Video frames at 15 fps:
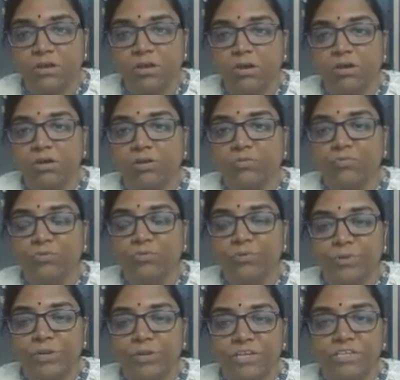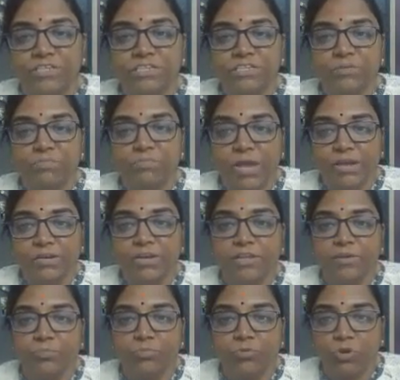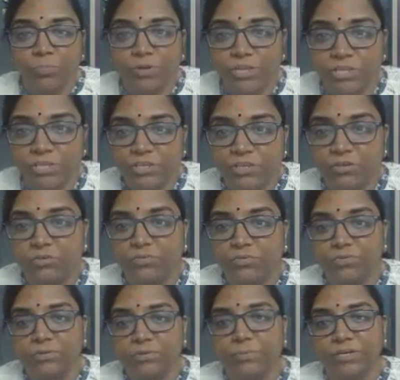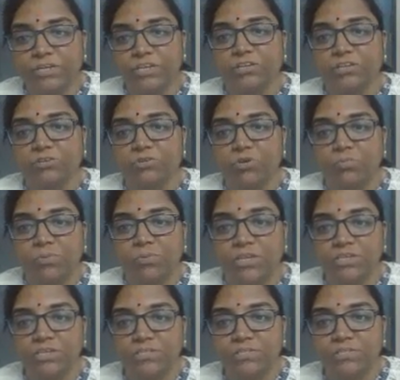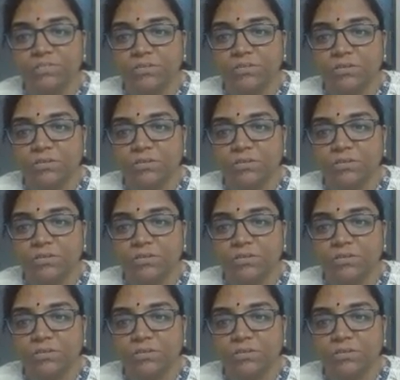or for predicting the magnetic property of a particular complex.